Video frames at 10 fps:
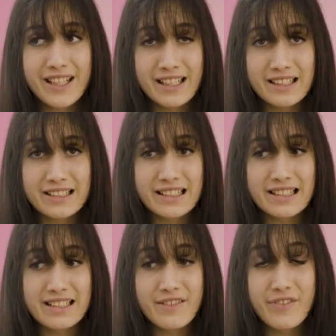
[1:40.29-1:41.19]
and
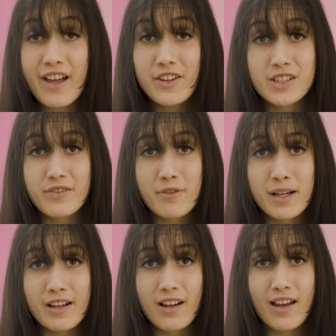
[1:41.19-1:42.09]
it's the values of
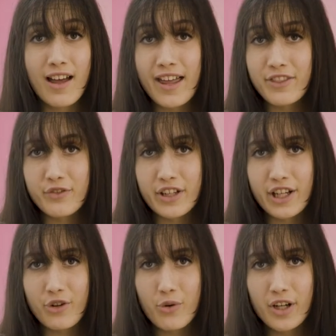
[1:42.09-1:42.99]
America at their
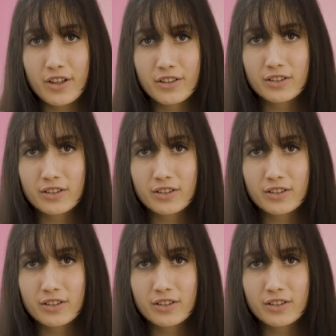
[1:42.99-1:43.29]
very core.